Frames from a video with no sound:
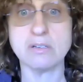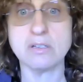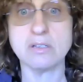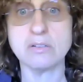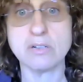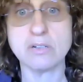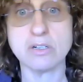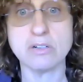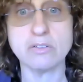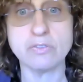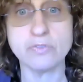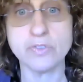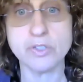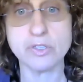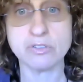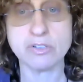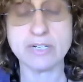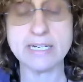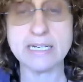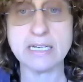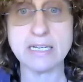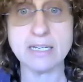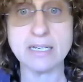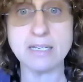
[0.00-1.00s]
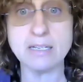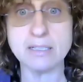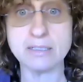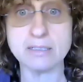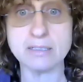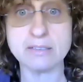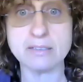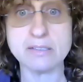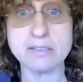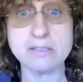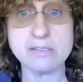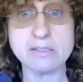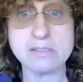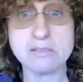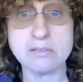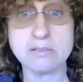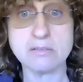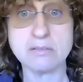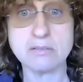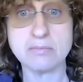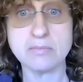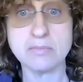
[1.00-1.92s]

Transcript: for 3 years,